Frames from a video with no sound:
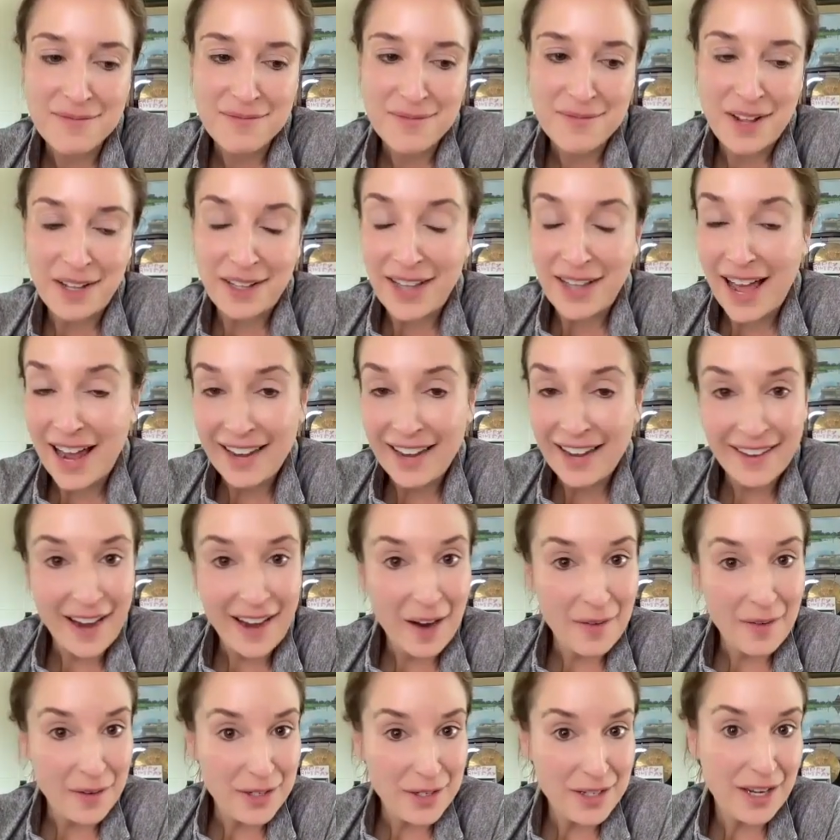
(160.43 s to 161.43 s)
a lot of the
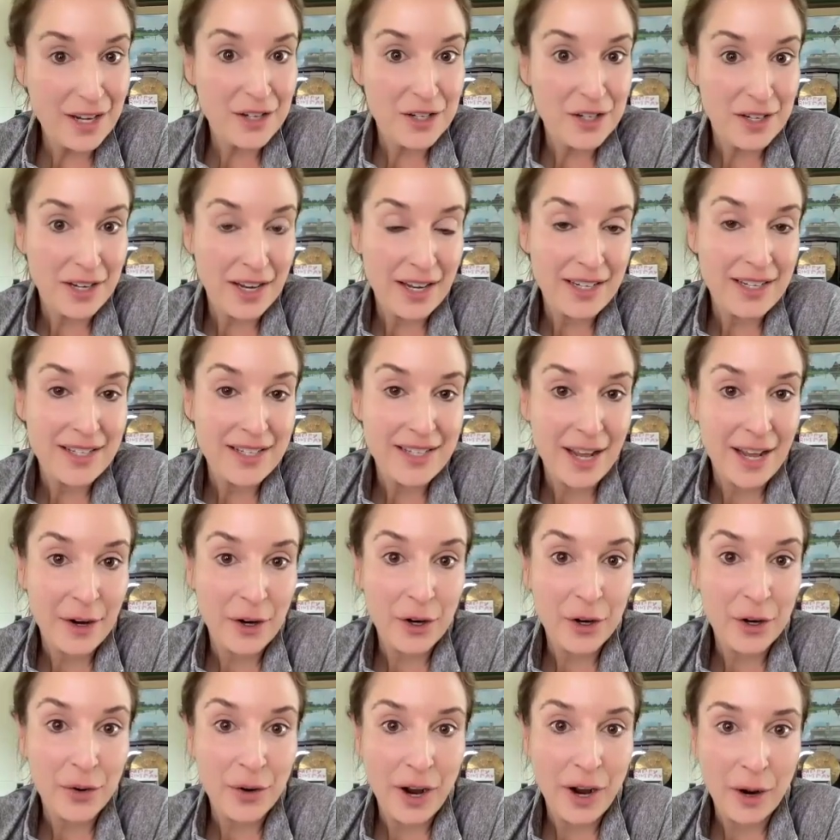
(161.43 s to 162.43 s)
conversation kind of
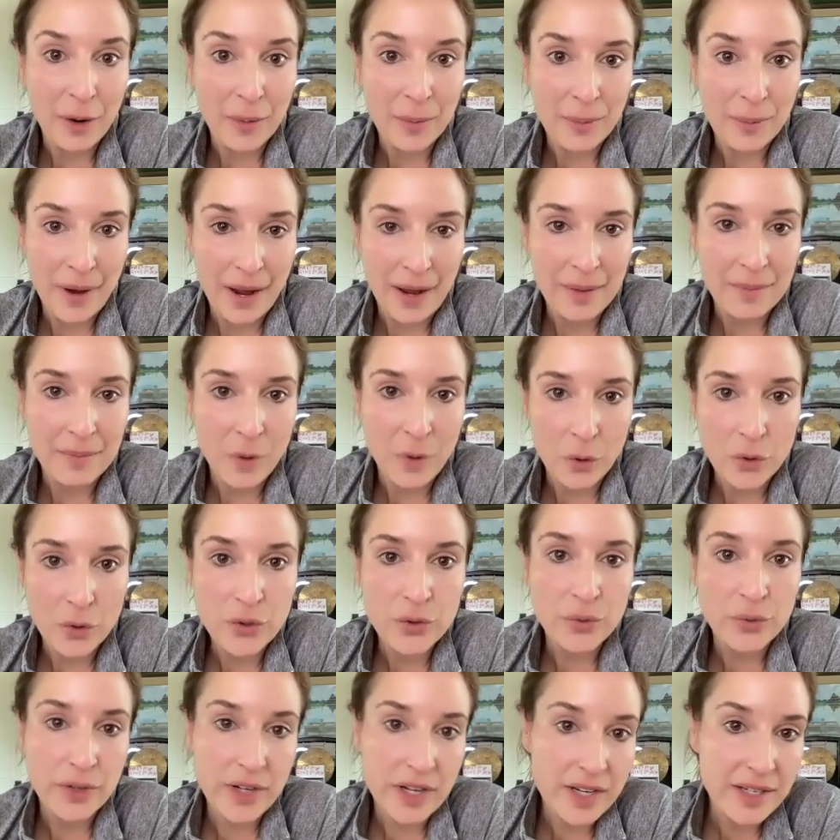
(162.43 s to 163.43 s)
centered around my most
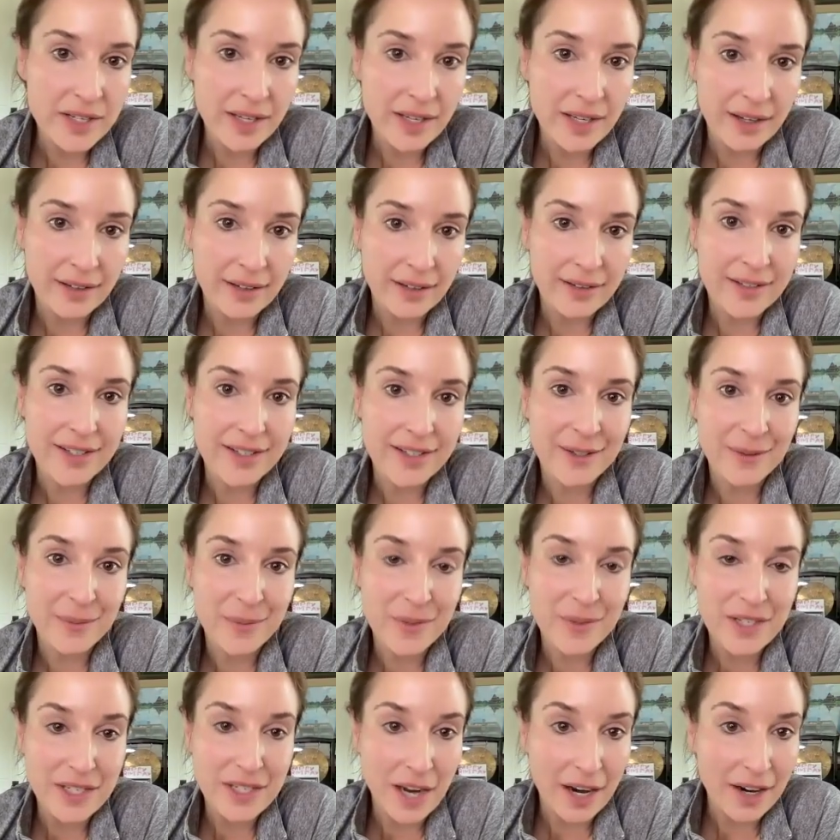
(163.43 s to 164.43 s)
recent
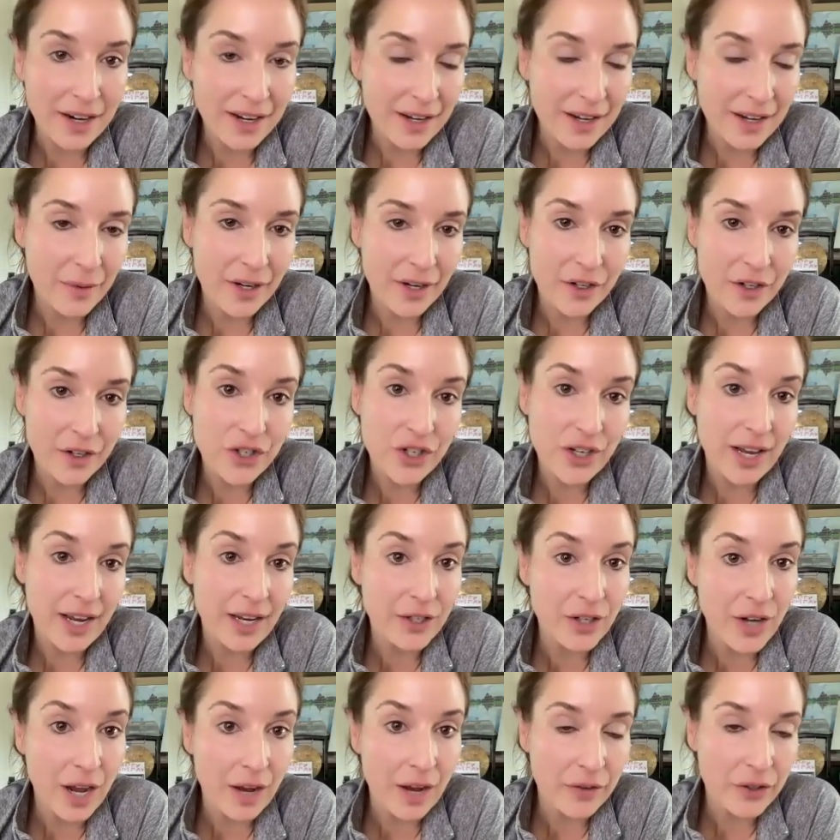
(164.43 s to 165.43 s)
study, which
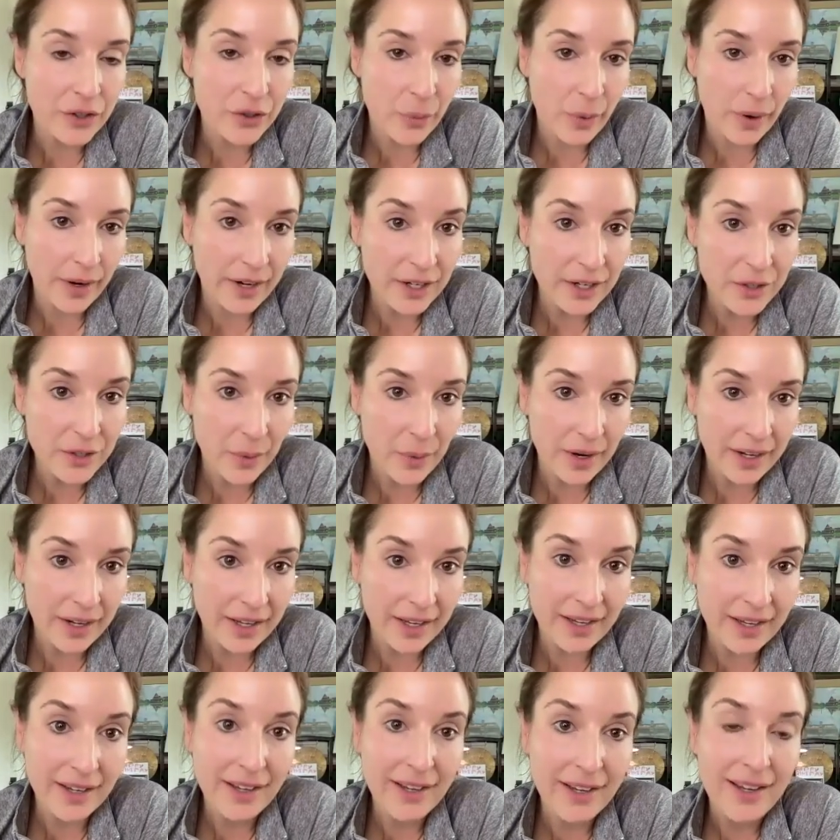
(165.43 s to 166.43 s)
kicked off in
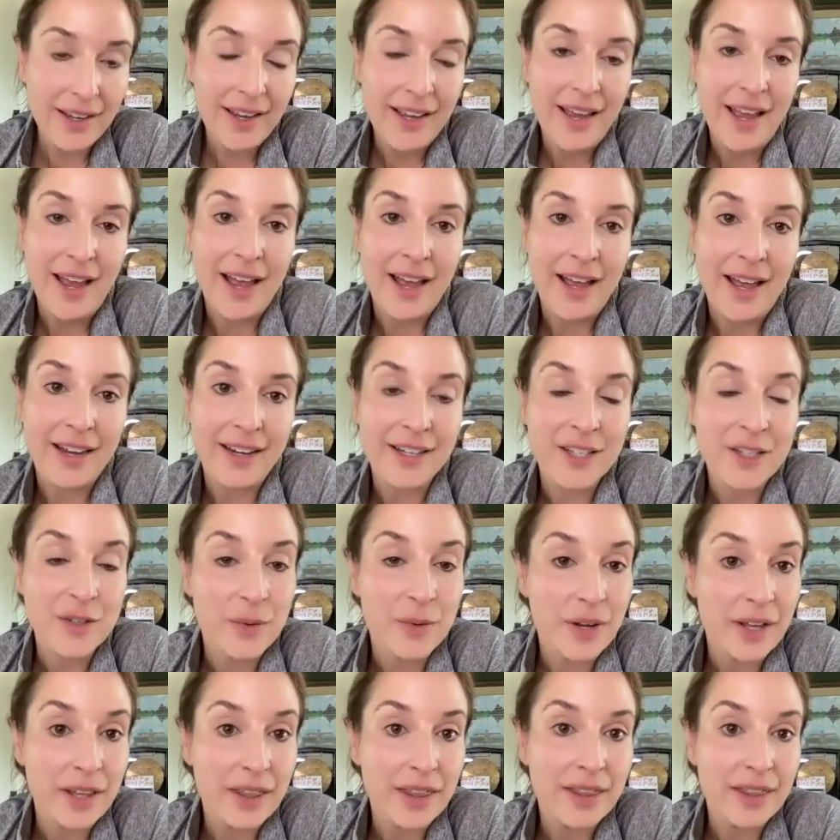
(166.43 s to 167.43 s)
2020, and it's
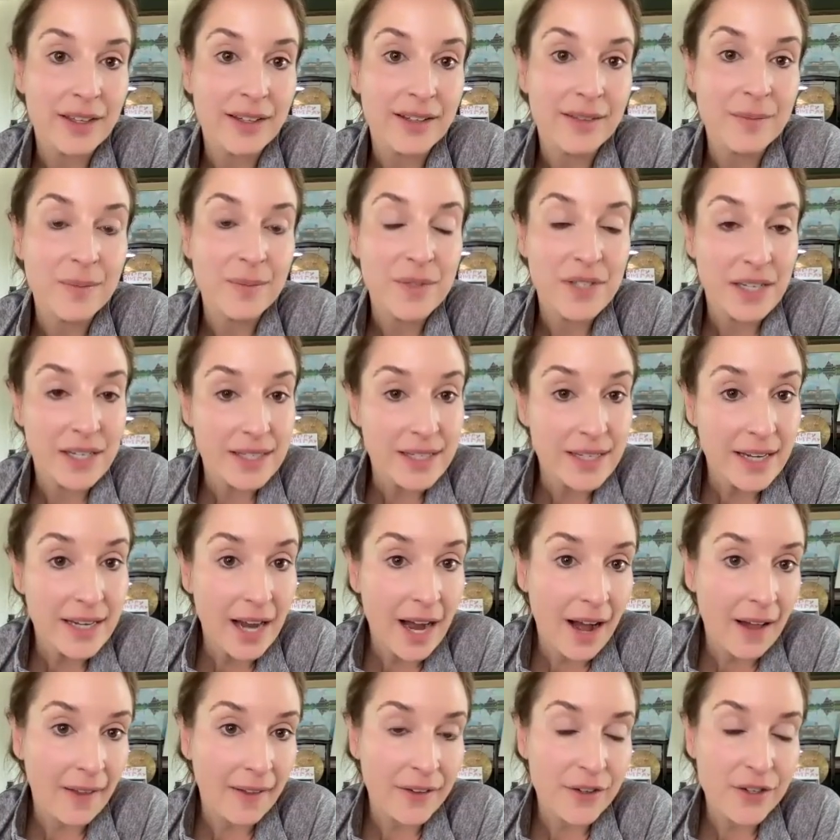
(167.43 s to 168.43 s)
with the 60
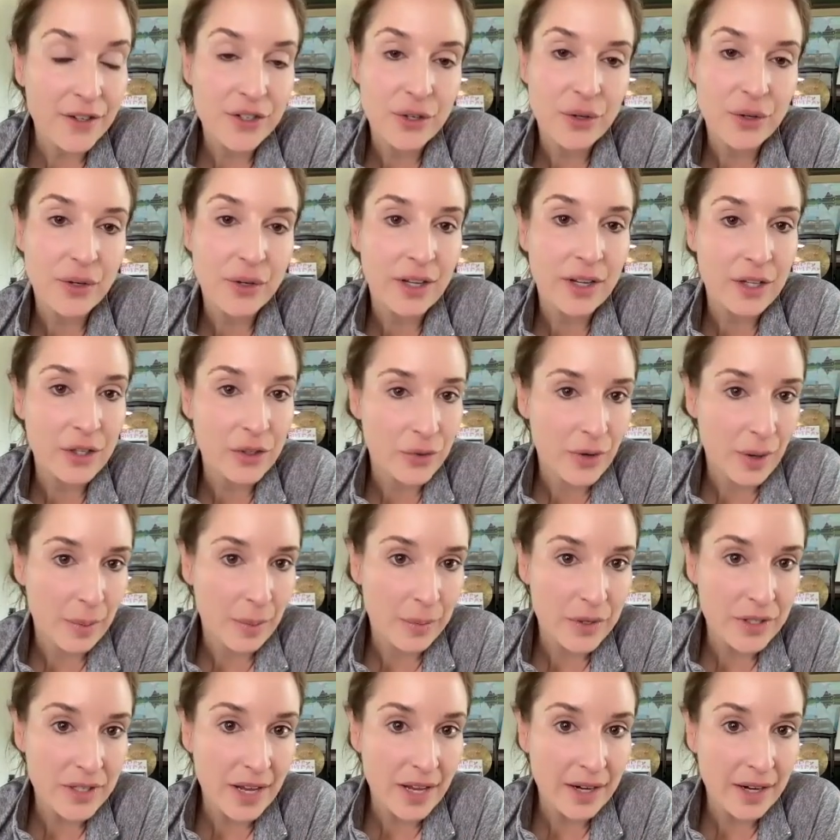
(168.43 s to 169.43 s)
college students
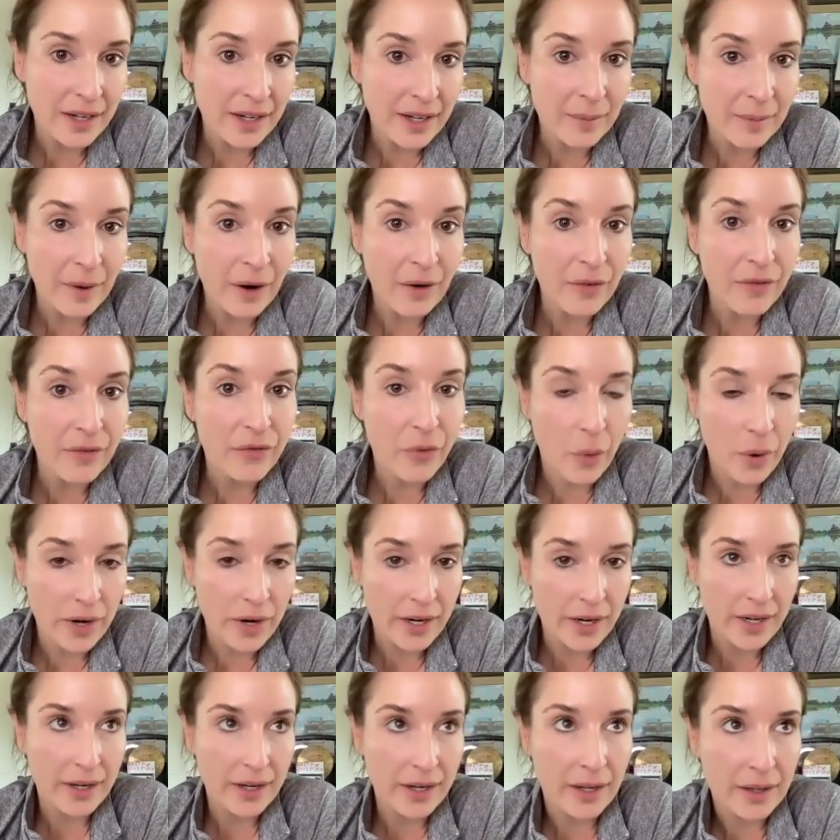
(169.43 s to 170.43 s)
representing
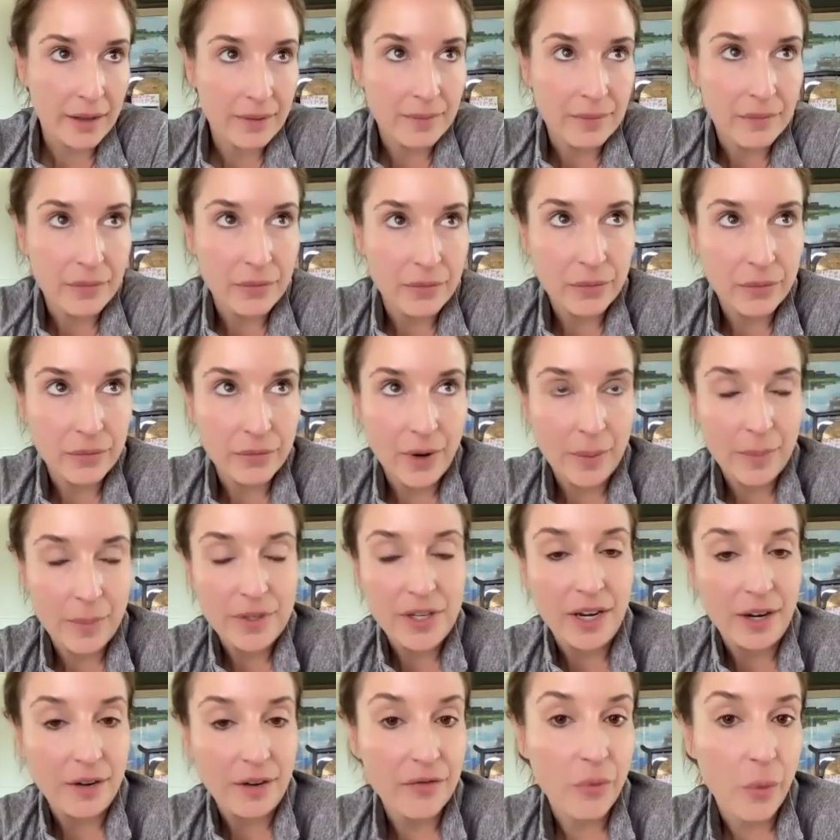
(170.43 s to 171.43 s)

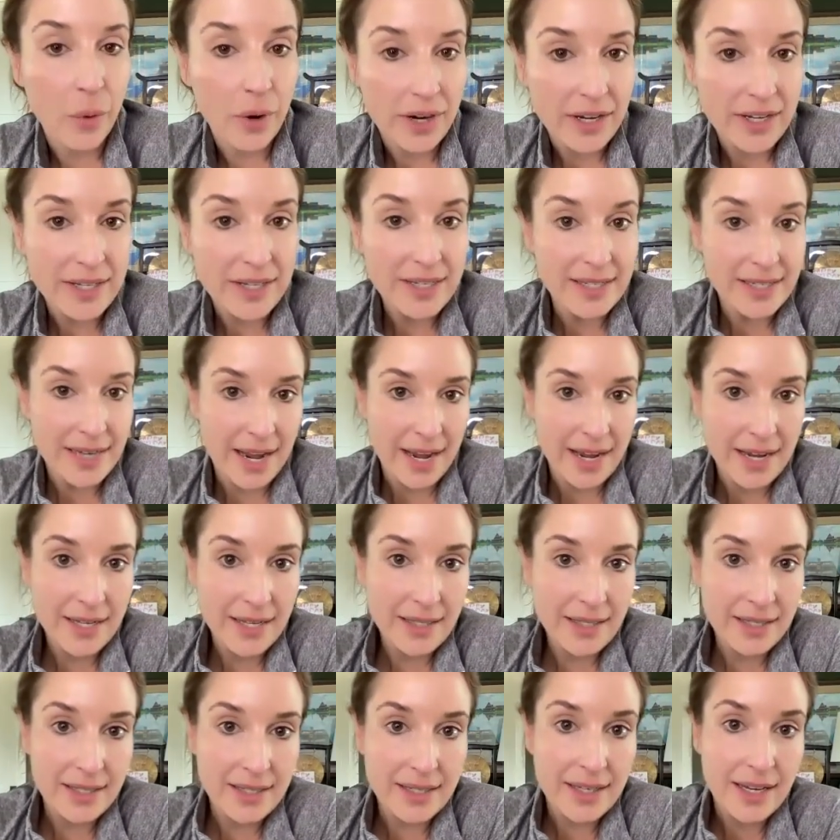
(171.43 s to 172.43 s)
40 states.